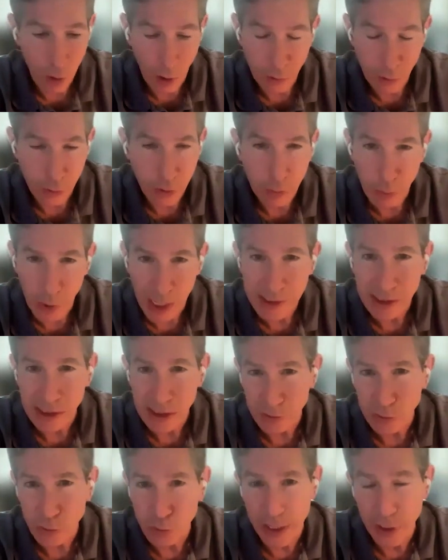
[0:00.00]
gone through the
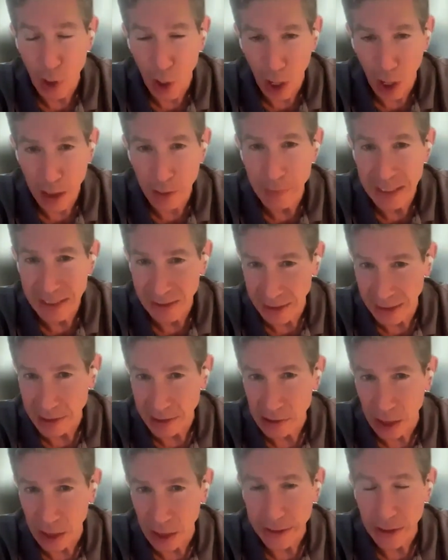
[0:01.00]
process of trying to automate
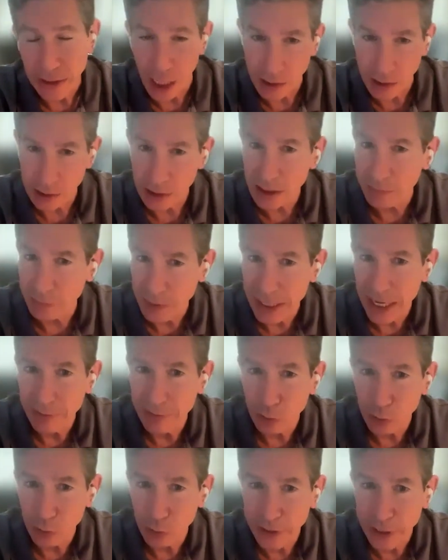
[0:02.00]
things like cognitive
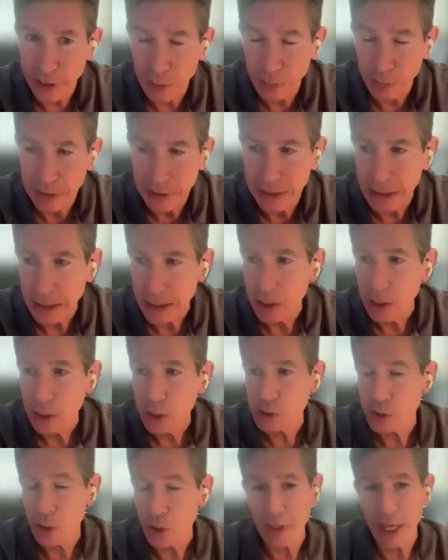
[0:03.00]
behavioral therapy,
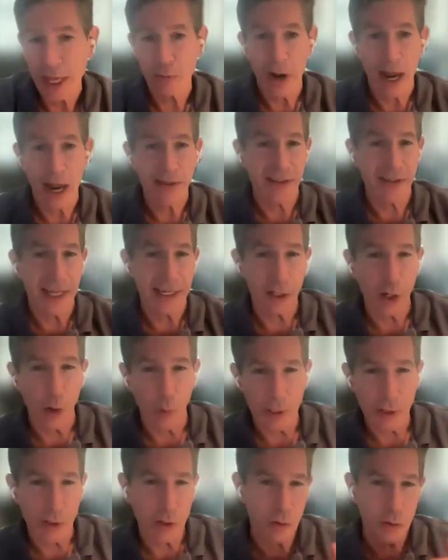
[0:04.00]
so that rather than
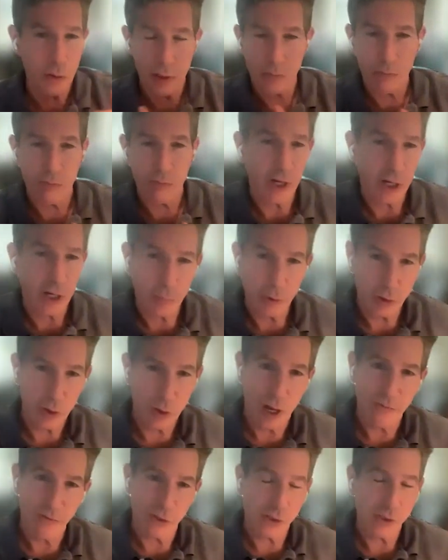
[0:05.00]
going to a
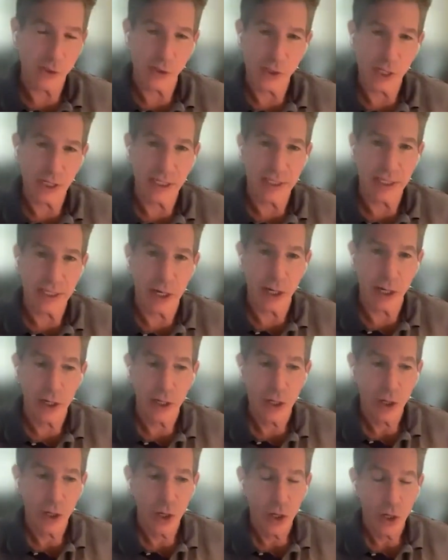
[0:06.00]
therapist's office and sitting
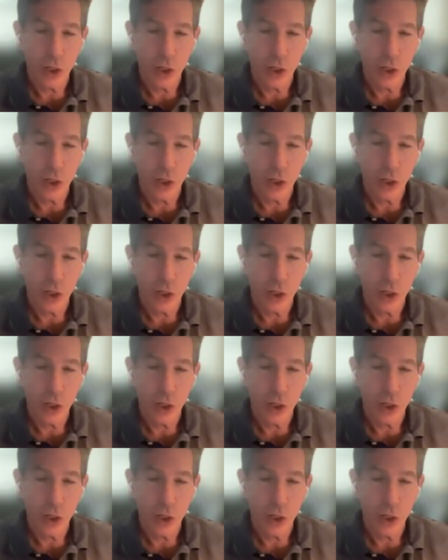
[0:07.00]
there,